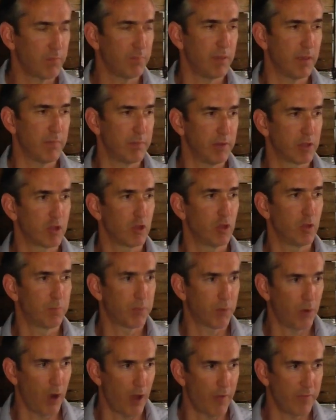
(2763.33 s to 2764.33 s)
biblical
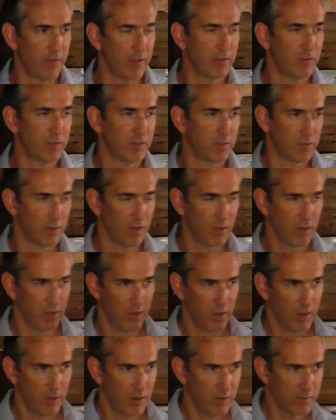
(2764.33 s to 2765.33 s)
prophets
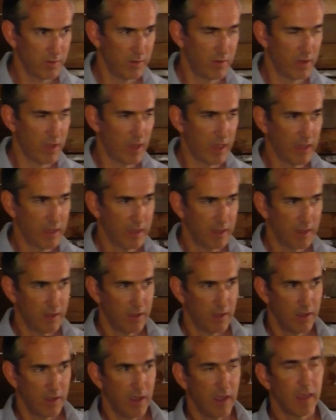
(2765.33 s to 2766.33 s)
today?
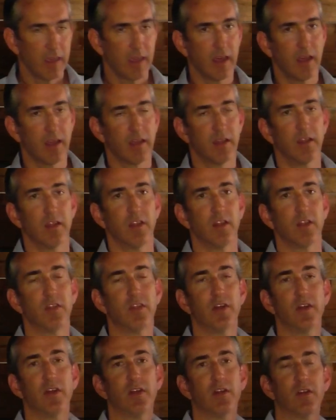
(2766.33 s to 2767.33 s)
Yeah.
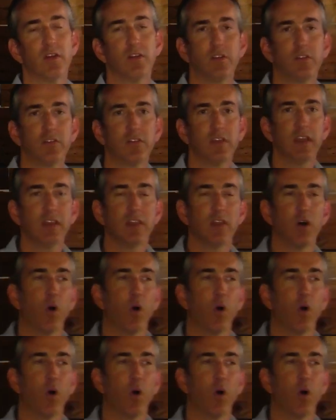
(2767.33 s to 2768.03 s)
You see, in the